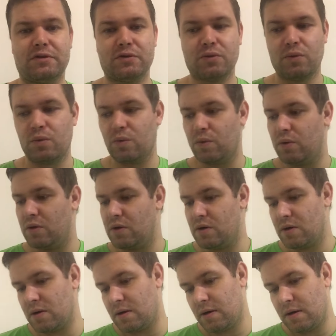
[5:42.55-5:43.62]
So
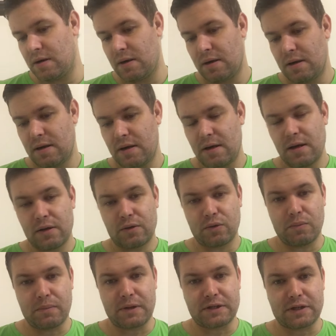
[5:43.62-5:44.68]

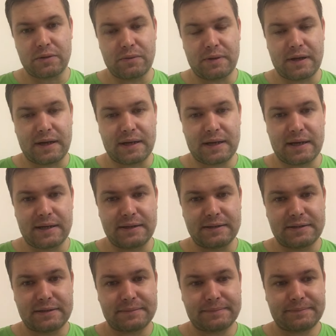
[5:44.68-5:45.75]
don't miss out on that, guys.
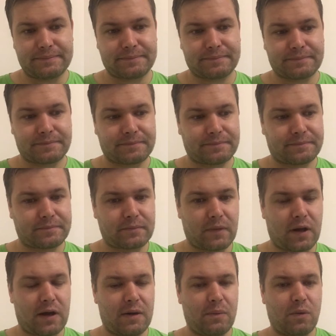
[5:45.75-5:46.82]

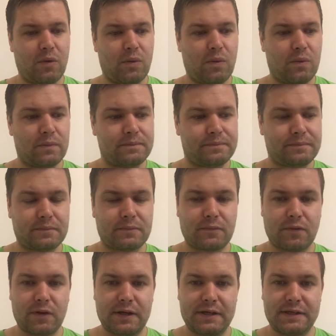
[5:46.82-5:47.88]
I will
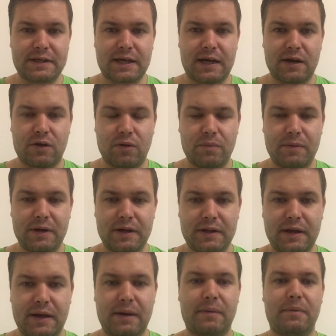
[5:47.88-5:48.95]
let you crack on with your
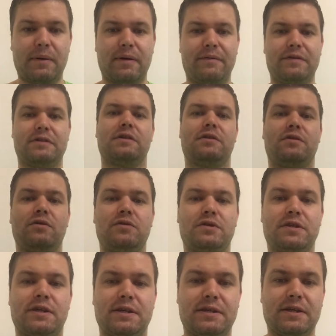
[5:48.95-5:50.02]
day, whatever you're doing.
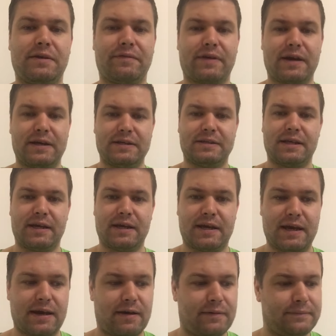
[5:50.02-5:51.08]
Stay safe, guys. Take
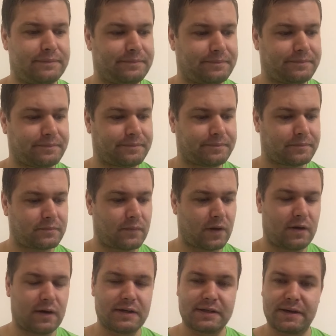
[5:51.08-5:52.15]
care.
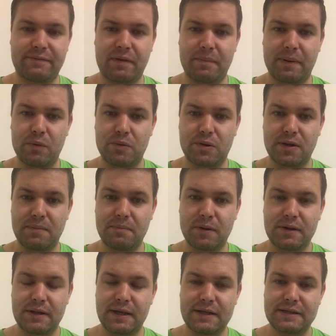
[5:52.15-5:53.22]
And let's have a built-in
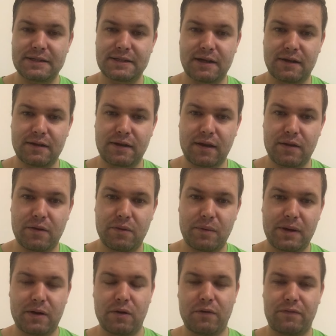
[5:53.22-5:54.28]
Monday to start the
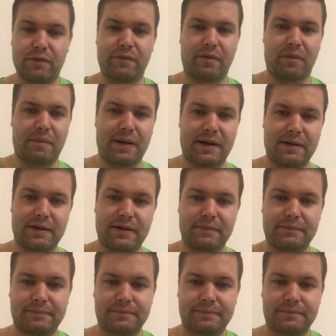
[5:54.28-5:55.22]
week off with a bang then.